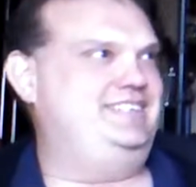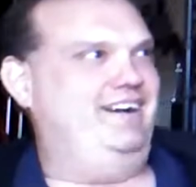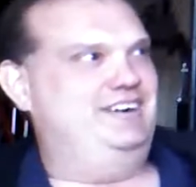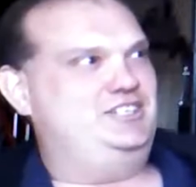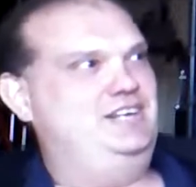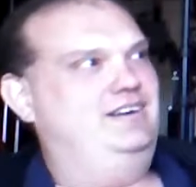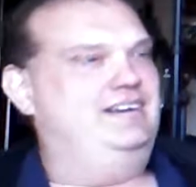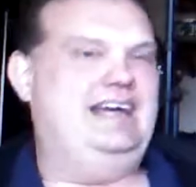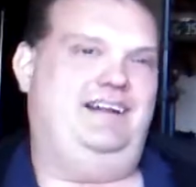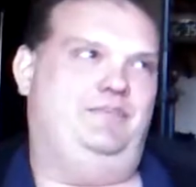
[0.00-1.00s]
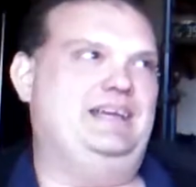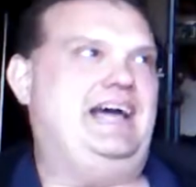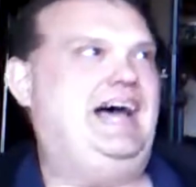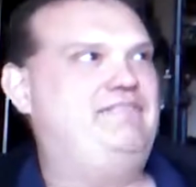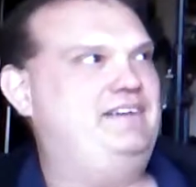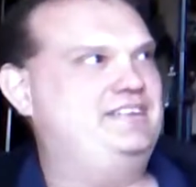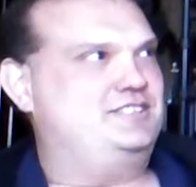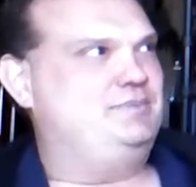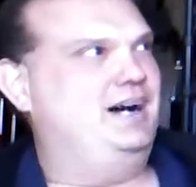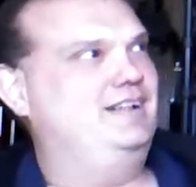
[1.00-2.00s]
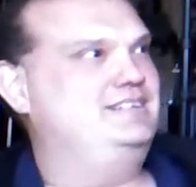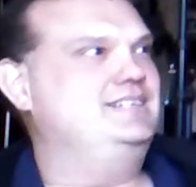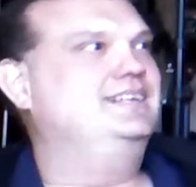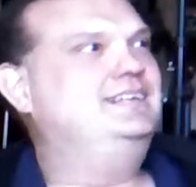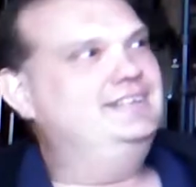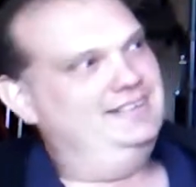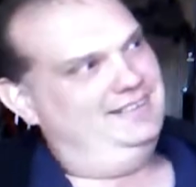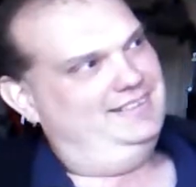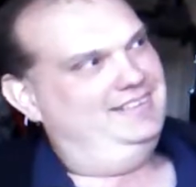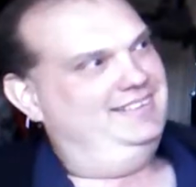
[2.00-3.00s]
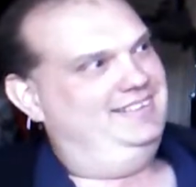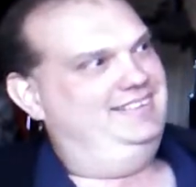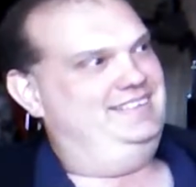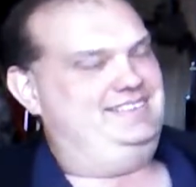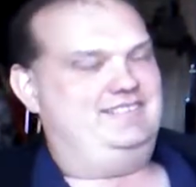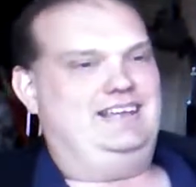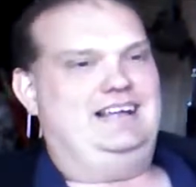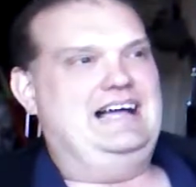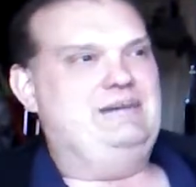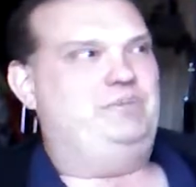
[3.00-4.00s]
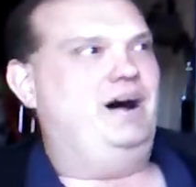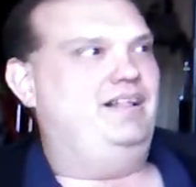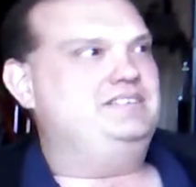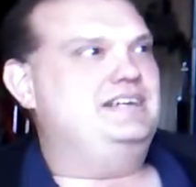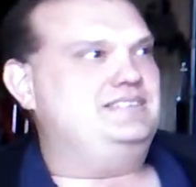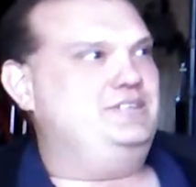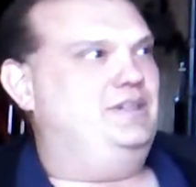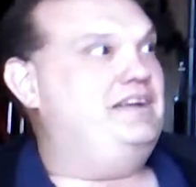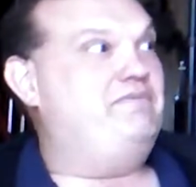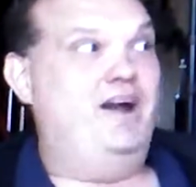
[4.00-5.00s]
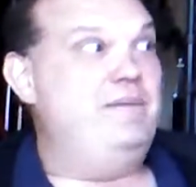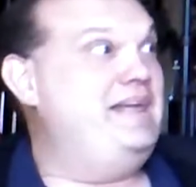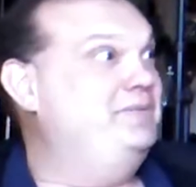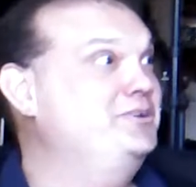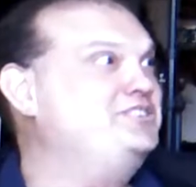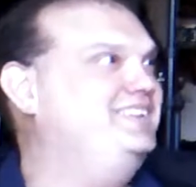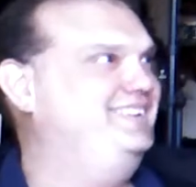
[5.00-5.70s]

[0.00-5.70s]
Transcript: Derek Jeter? Yeah, it'll be a half-assed apology. It's like, I apologize that you like farm animals.